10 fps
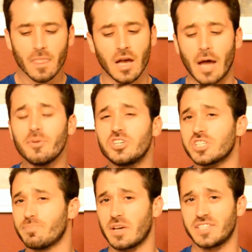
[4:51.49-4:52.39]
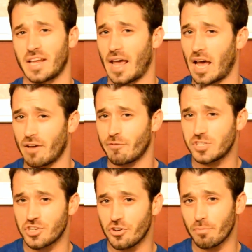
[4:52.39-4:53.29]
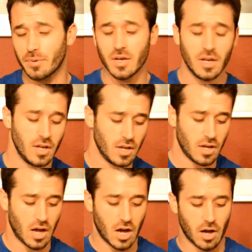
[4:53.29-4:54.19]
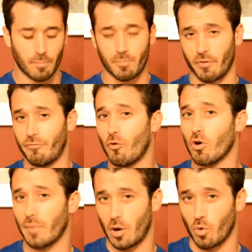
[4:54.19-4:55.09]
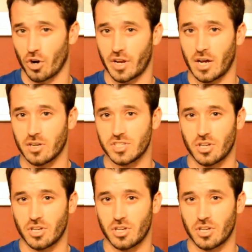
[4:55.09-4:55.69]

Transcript: I've been just mixing half a scoop before my workout.